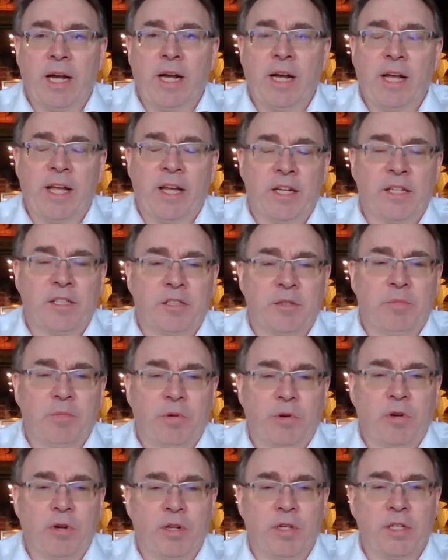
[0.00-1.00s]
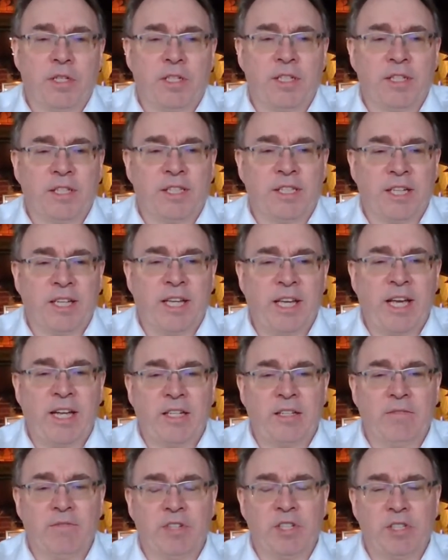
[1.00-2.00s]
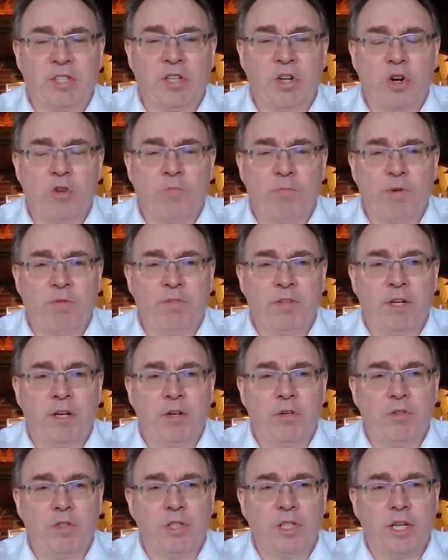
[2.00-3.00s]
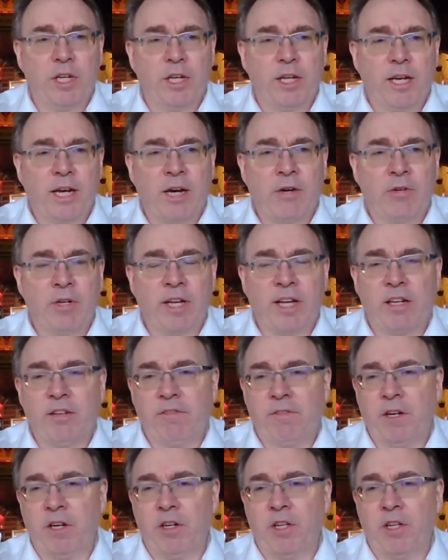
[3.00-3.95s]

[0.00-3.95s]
and it's important to get the scope of those outlined